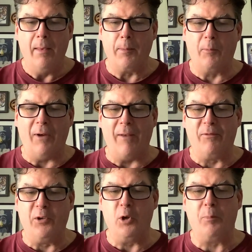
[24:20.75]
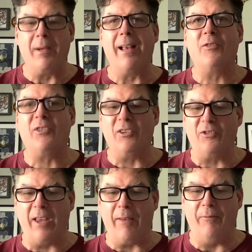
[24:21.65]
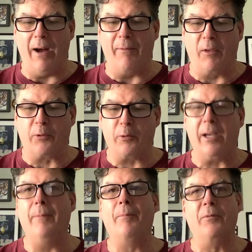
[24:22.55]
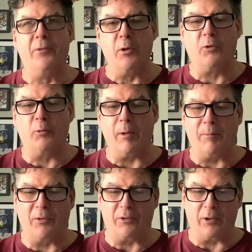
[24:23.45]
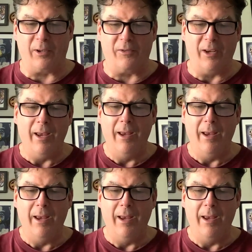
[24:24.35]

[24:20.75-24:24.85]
Number 5, Duke beat NC State 5-3. Duke sweeps the series.